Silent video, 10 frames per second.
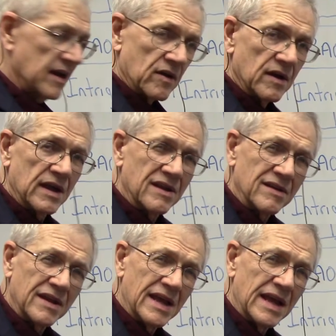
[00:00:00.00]
in,
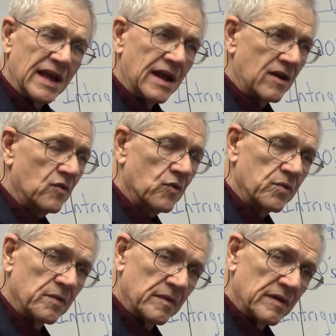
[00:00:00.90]
in, in
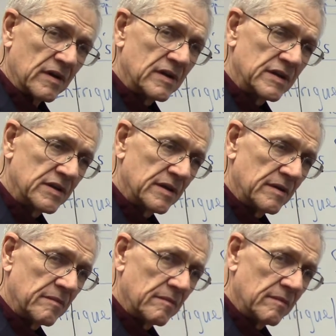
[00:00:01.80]

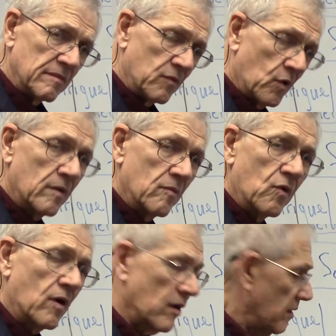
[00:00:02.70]
more and
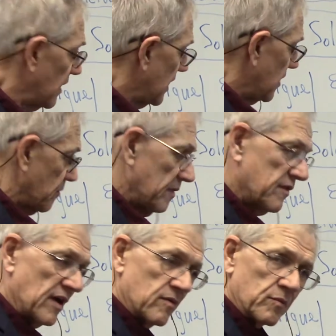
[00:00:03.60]
more, we've
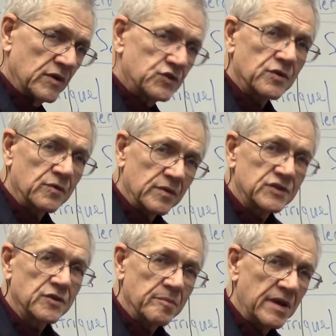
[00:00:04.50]
got richer and
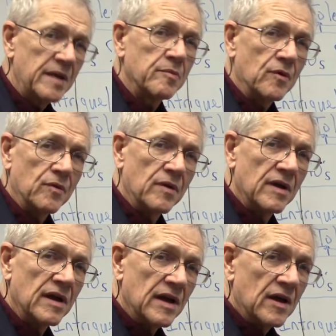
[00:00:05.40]
richer people
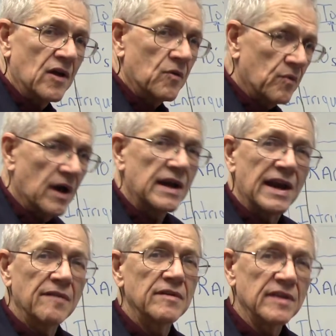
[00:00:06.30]

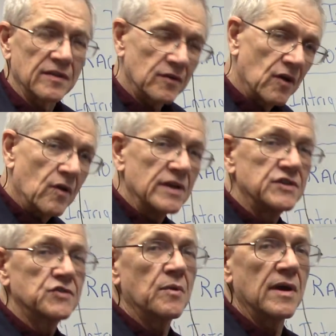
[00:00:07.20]
running everything. They're not only
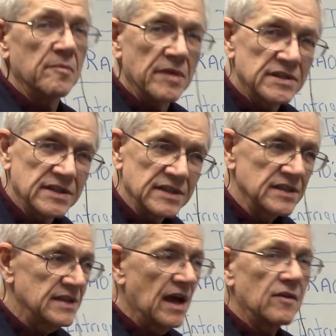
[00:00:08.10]
just running
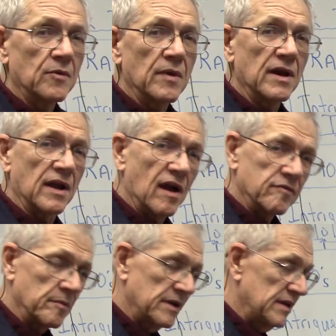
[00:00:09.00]
businesses, now they're running
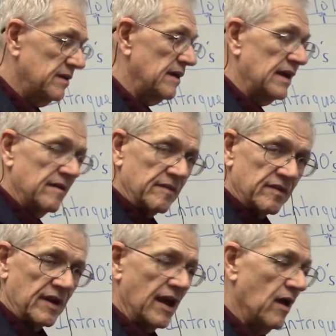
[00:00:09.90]
government and
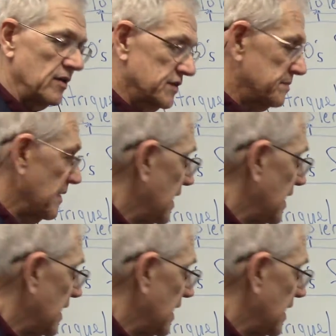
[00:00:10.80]
everything else.